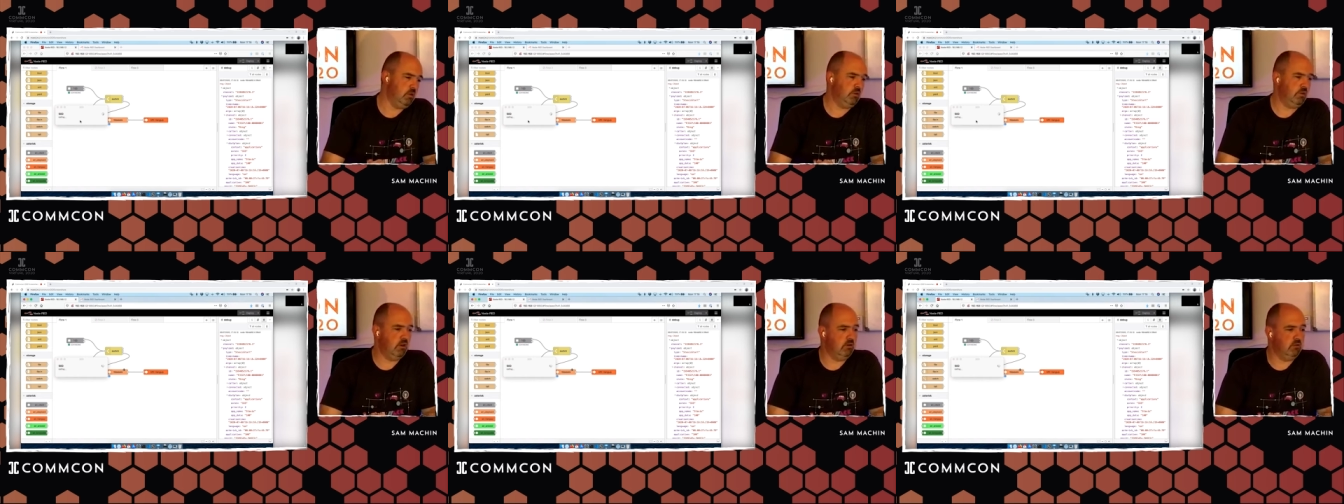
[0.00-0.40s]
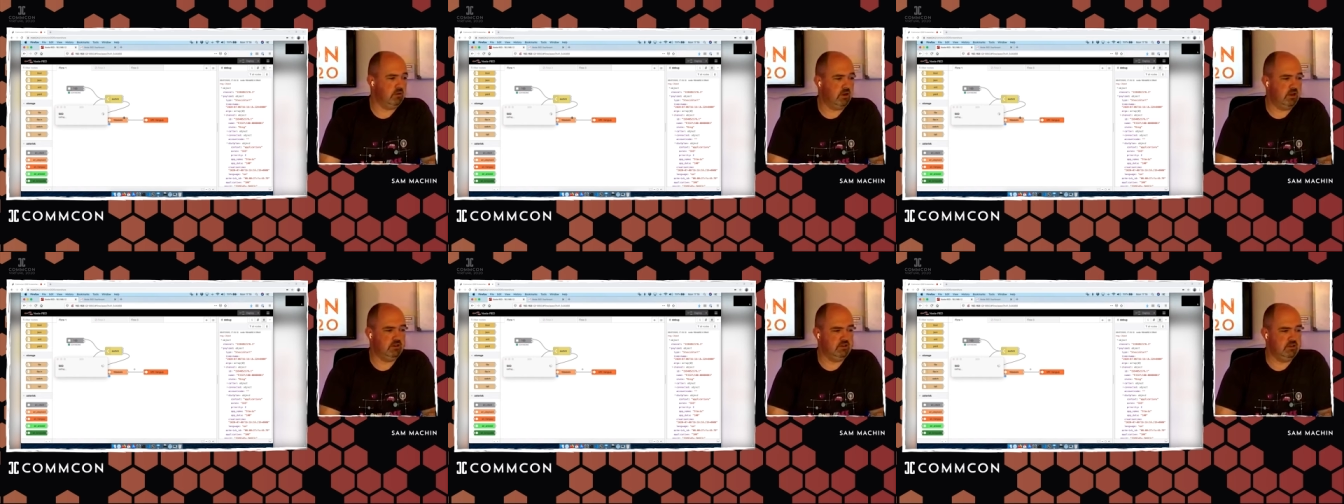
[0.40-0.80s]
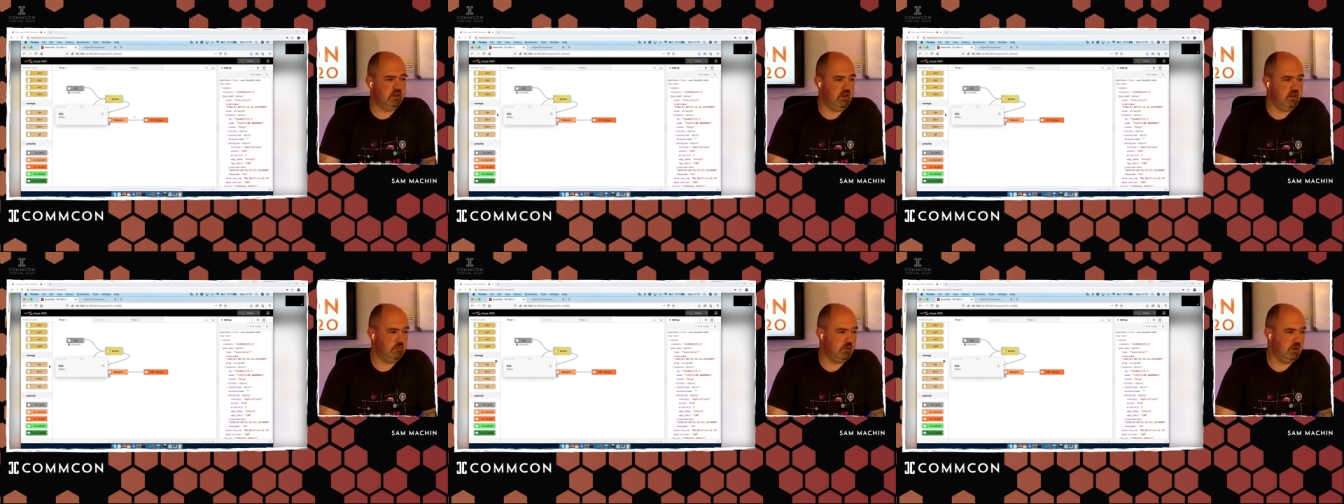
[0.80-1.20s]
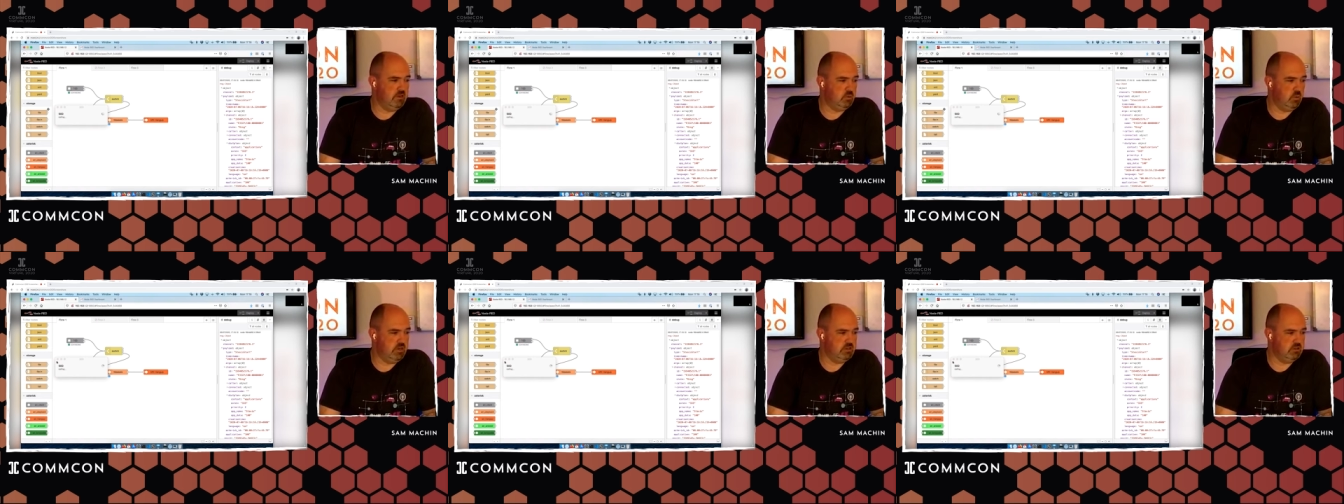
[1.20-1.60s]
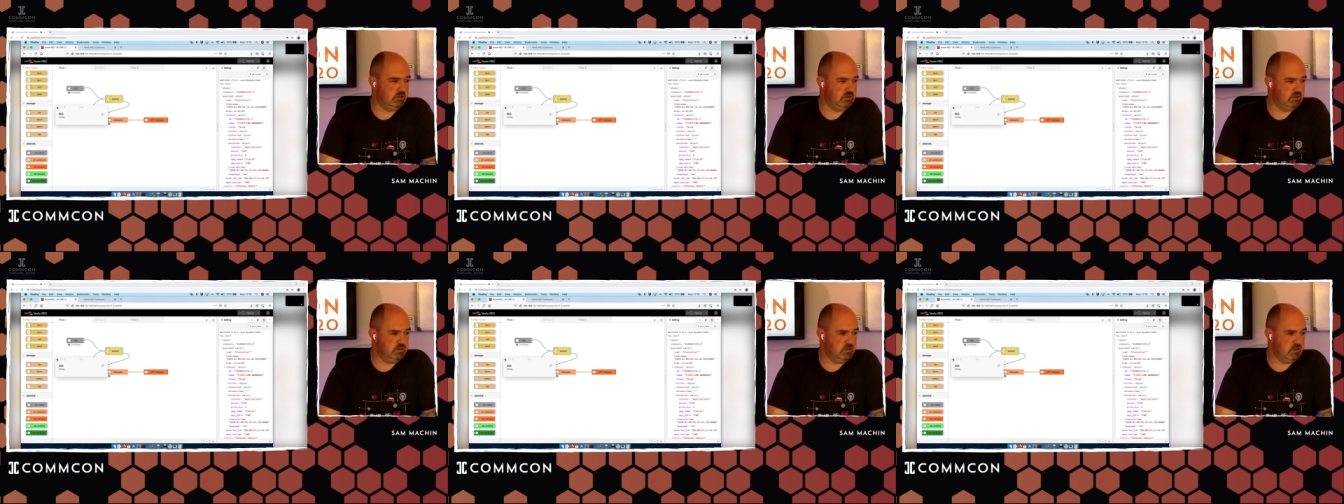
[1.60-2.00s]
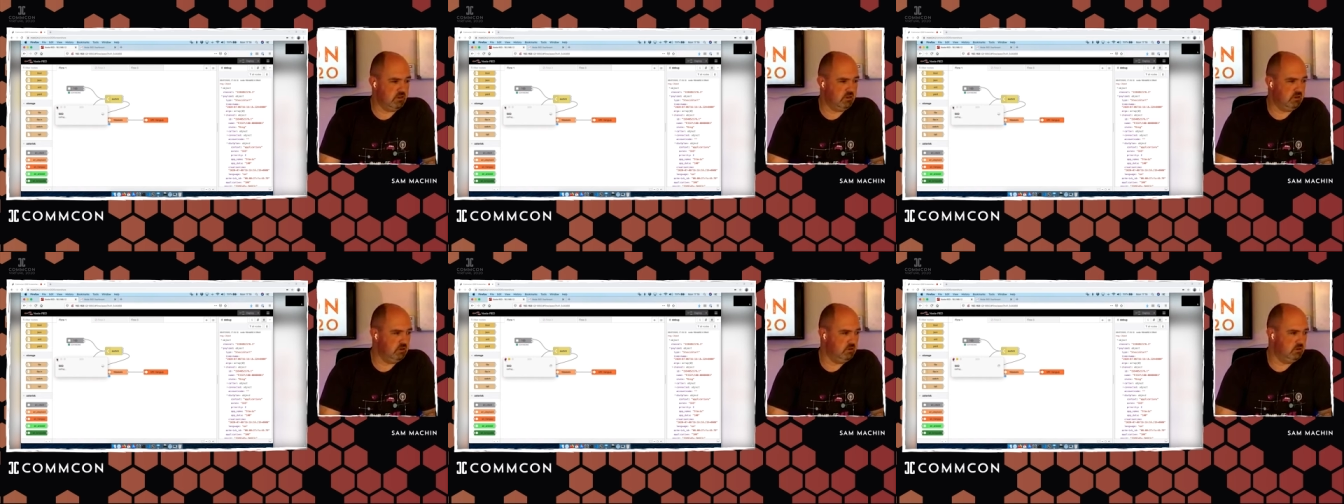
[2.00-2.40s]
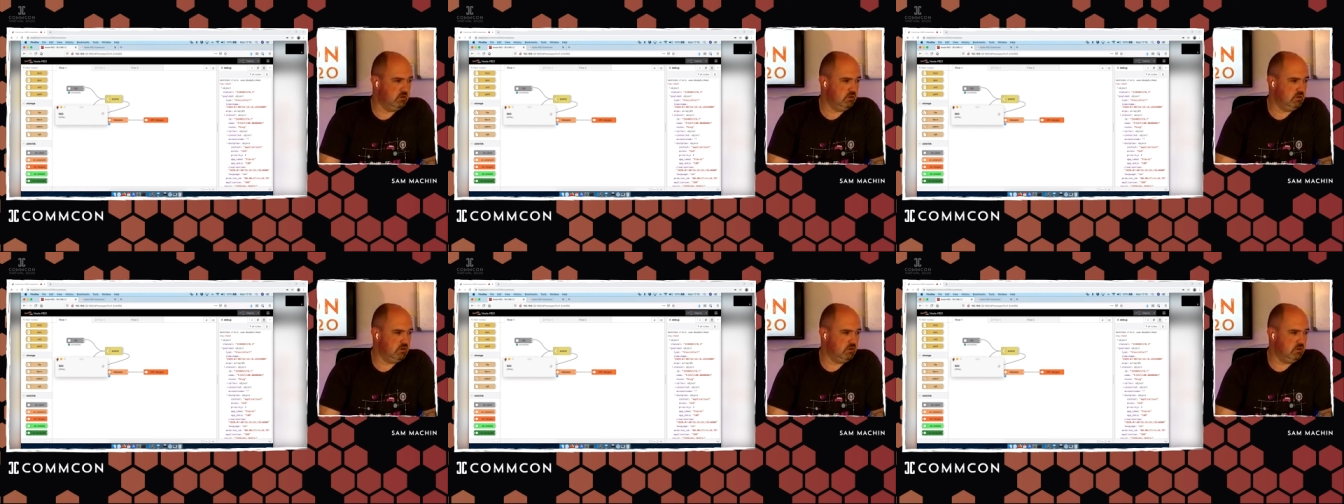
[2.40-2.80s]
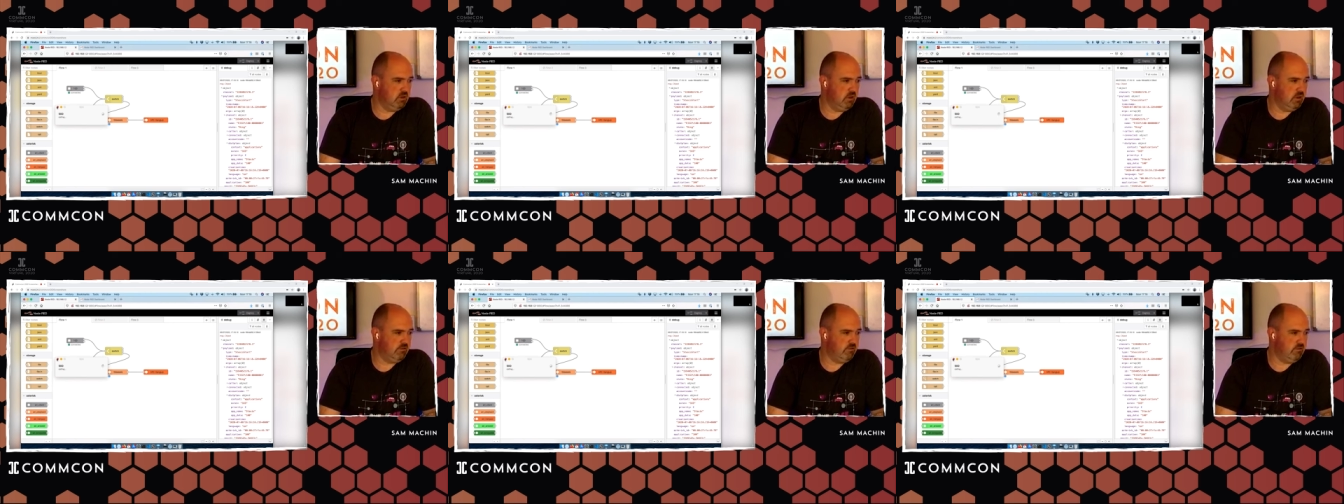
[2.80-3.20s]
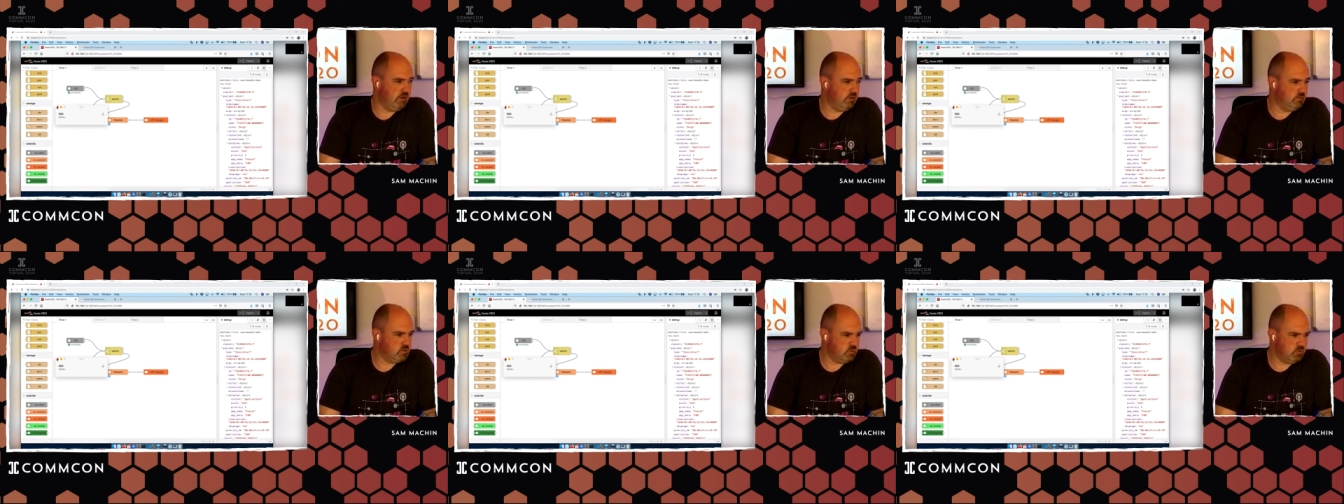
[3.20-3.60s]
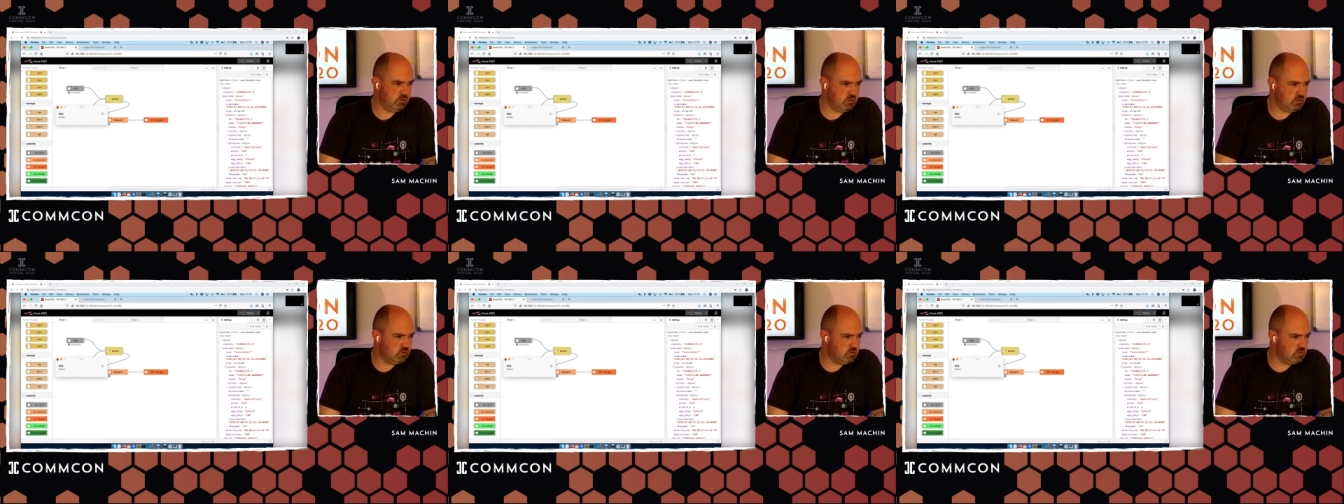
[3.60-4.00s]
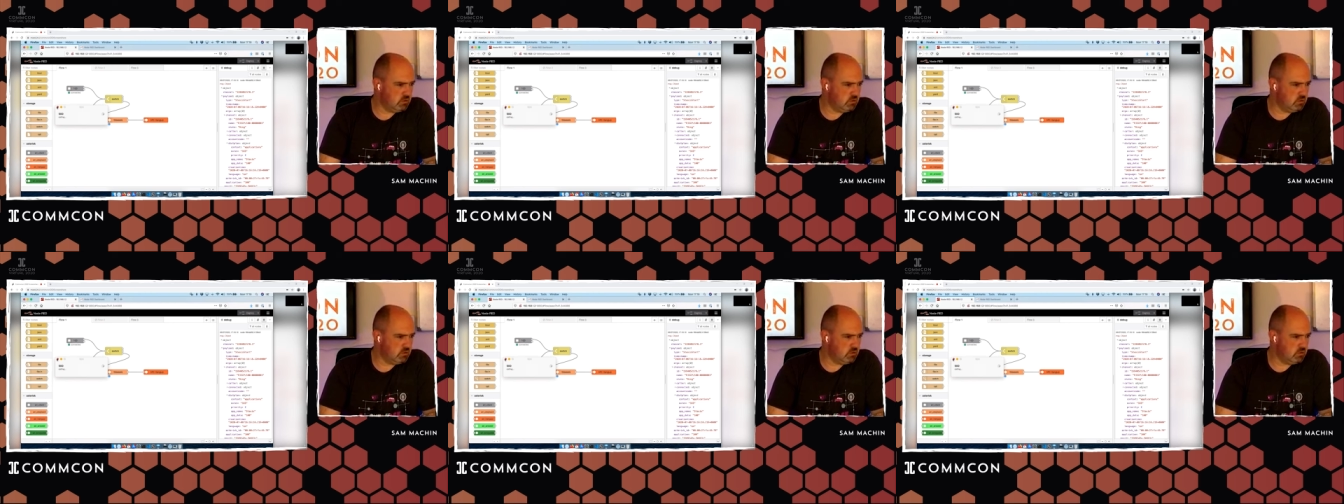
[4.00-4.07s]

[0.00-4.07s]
There we go, and it plays weasels as our error announcement.